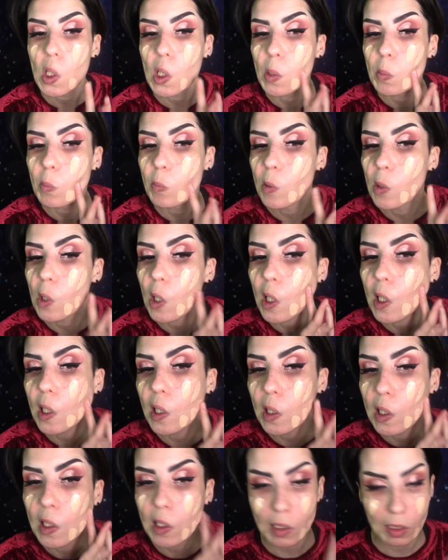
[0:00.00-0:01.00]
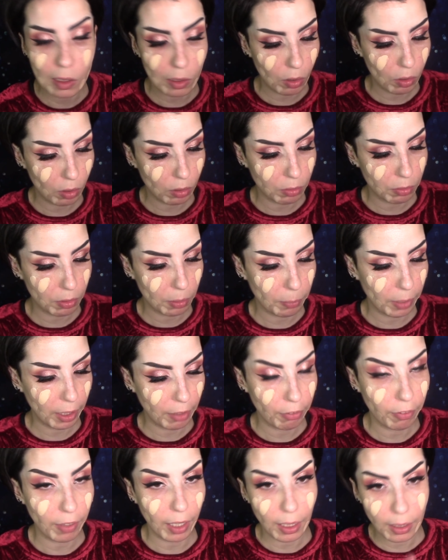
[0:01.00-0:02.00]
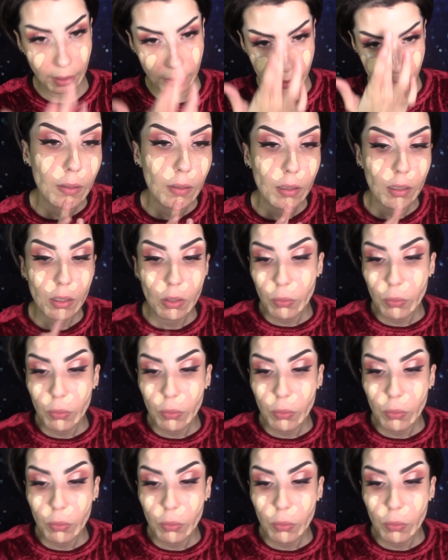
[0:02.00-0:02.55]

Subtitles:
I'm dotting this all over my face.